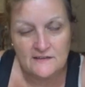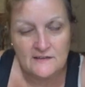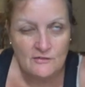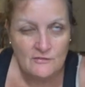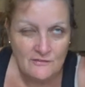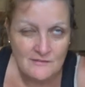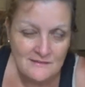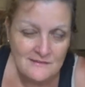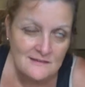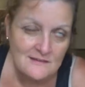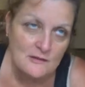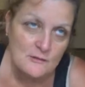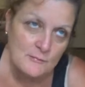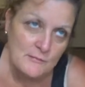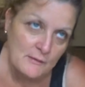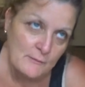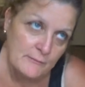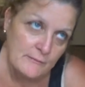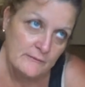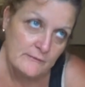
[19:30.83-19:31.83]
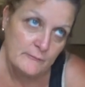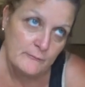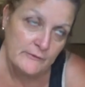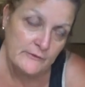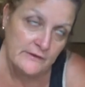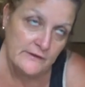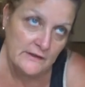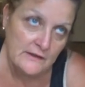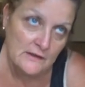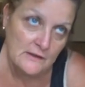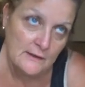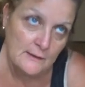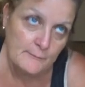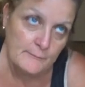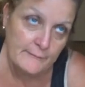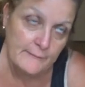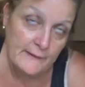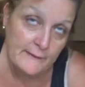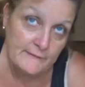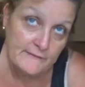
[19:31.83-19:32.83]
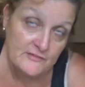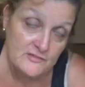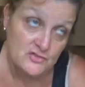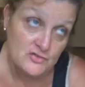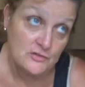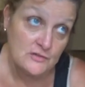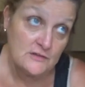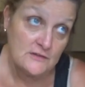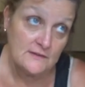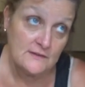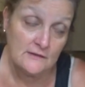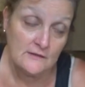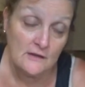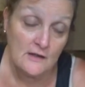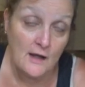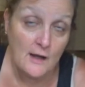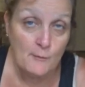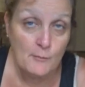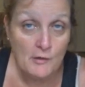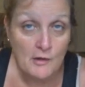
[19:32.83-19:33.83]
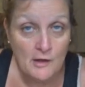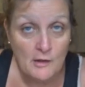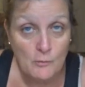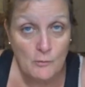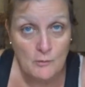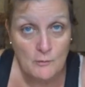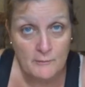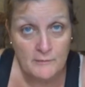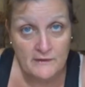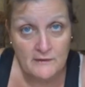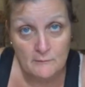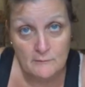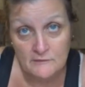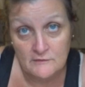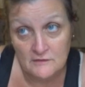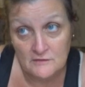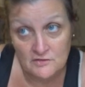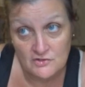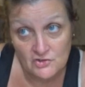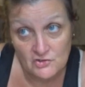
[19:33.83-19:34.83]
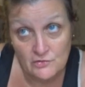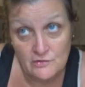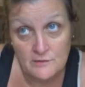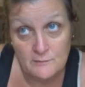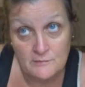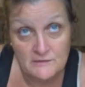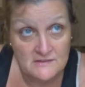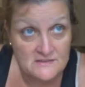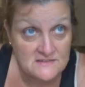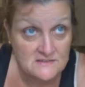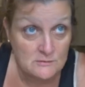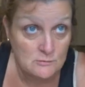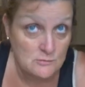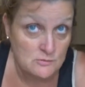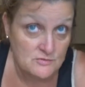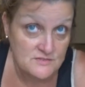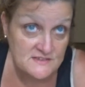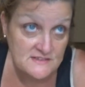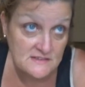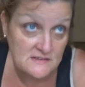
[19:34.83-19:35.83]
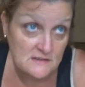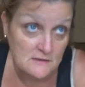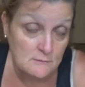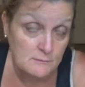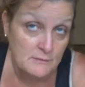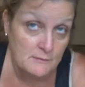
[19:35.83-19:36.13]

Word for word: The only thing about putting it up by the tree there, I probably won't be able to enjoy it because I won't see it,